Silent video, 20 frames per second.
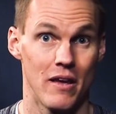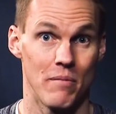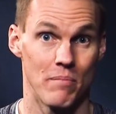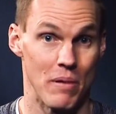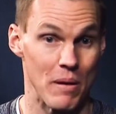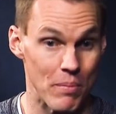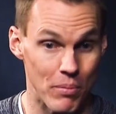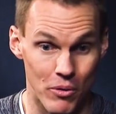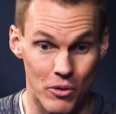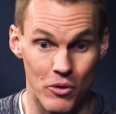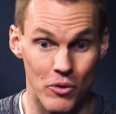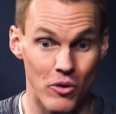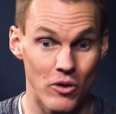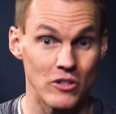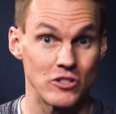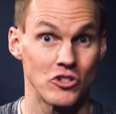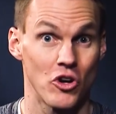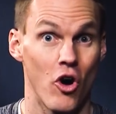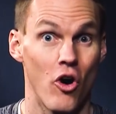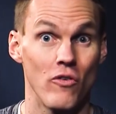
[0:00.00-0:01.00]
people who are
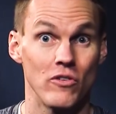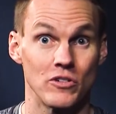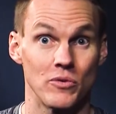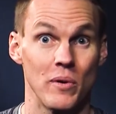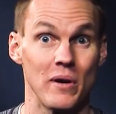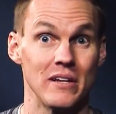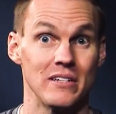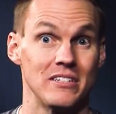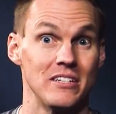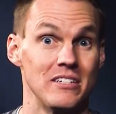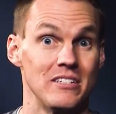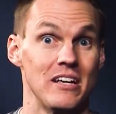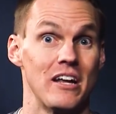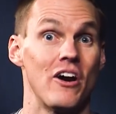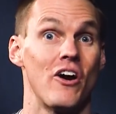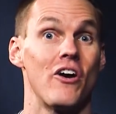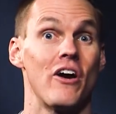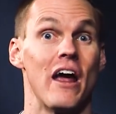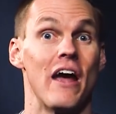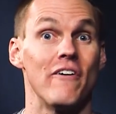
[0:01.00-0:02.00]
Jehovah's Witnesses in
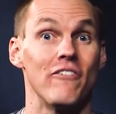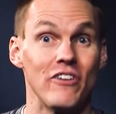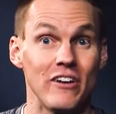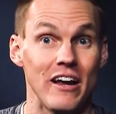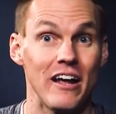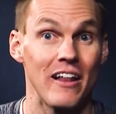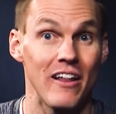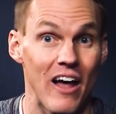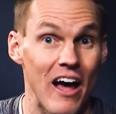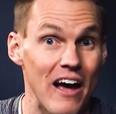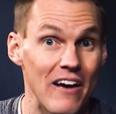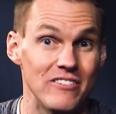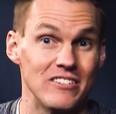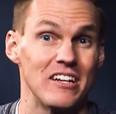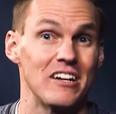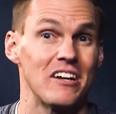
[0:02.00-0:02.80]
our everyday lives